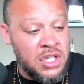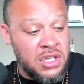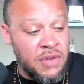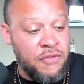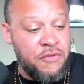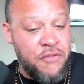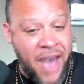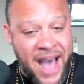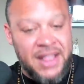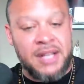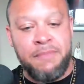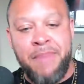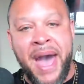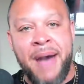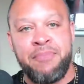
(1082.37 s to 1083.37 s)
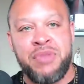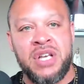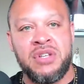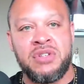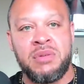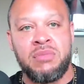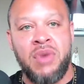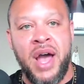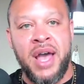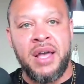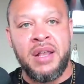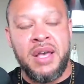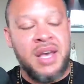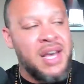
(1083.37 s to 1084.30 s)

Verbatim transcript: it's a valid baptism, right?